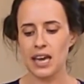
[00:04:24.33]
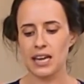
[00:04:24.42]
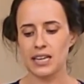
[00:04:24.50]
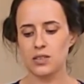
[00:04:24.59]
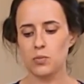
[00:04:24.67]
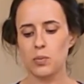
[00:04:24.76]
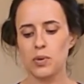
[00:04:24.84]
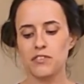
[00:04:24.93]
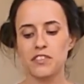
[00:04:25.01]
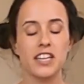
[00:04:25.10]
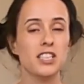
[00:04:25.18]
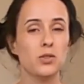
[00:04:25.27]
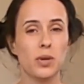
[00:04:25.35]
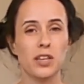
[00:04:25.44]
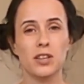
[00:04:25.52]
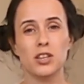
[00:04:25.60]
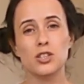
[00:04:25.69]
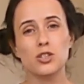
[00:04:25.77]
And when we're faced
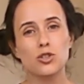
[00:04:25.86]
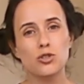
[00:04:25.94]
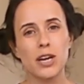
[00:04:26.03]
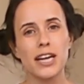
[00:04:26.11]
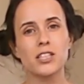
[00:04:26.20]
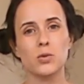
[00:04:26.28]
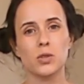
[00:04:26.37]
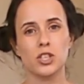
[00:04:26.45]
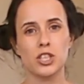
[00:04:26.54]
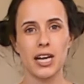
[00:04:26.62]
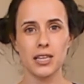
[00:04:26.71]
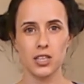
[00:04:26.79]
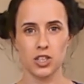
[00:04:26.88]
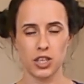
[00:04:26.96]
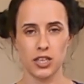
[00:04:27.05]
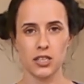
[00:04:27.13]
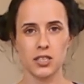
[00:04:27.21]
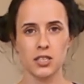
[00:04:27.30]
with stress or
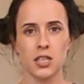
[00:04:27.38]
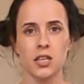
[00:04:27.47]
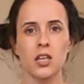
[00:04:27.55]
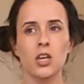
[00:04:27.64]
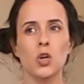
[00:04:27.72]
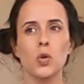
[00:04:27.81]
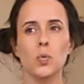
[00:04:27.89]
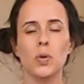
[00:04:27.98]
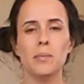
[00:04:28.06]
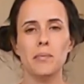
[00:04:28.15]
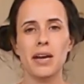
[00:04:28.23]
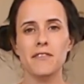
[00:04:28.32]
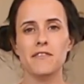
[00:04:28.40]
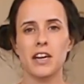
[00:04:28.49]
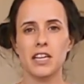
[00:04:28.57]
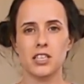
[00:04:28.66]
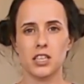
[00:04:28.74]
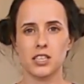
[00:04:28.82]
challenges, we might
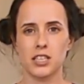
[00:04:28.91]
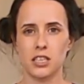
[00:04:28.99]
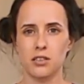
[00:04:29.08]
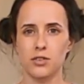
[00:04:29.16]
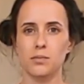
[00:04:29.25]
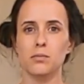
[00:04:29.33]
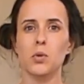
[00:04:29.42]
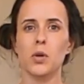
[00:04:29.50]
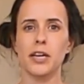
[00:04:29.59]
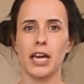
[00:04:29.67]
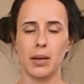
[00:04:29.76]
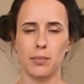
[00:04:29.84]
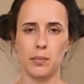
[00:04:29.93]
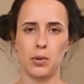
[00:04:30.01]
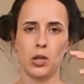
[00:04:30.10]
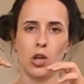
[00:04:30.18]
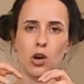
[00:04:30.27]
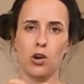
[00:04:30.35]
find ourselves more
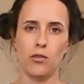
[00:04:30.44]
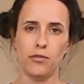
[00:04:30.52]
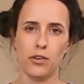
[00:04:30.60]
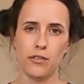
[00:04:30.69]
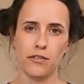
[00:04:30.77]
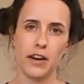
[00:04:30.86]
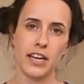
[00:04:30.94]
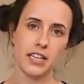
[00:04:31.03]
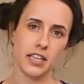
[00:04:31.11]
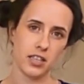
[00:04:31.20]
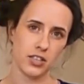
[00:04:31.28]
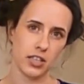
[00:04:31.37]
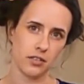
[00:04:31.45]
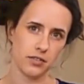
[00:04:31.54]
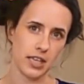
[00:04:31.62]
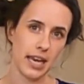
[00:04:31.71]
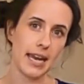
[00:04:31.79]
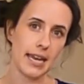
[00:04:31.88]
capable of finding
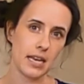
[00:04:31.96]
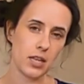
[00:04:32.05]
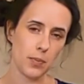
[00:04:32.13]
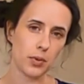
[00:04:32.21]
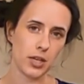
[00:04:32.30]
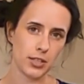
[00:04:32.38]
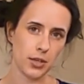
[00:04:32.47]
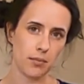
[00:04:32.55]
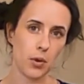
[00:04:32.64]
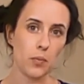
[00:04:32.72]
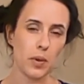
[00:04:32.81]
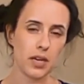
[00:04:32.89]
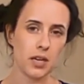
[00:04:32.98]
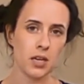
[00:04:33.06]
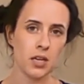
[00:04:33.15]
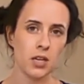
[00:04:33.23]
ourselves in the present moment.